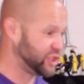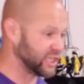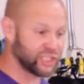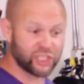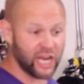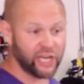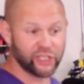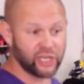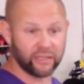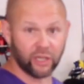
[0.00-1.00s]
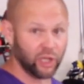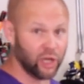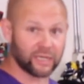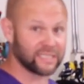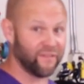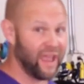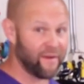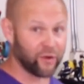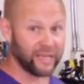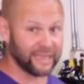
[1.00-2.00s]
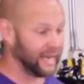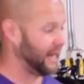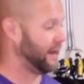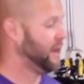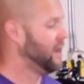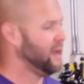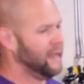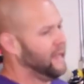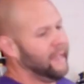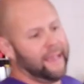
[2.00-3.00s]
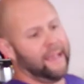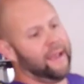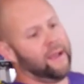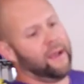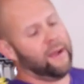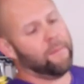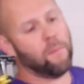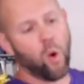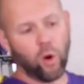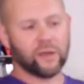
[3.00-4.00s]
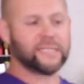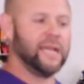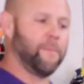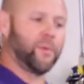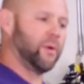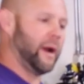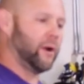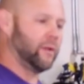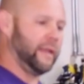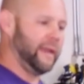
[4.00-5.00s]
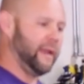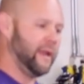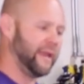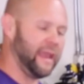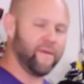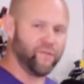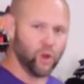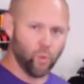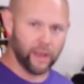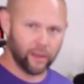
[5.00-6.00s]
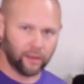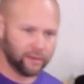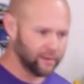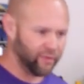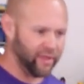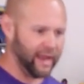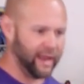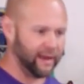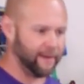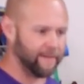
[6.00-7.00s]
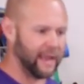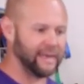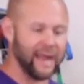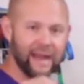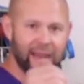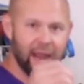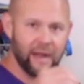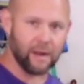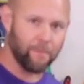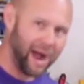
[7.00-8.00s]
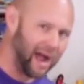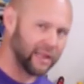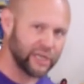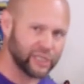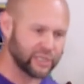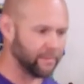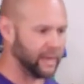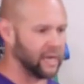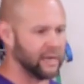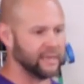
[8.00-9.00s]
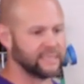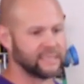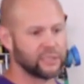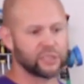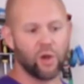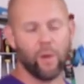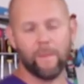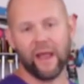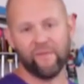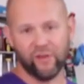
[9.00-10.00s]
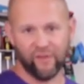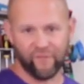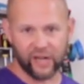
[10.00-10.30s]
just changing the looks of everything more temporarily, if you will, than a dedicated polish, because so my Infinite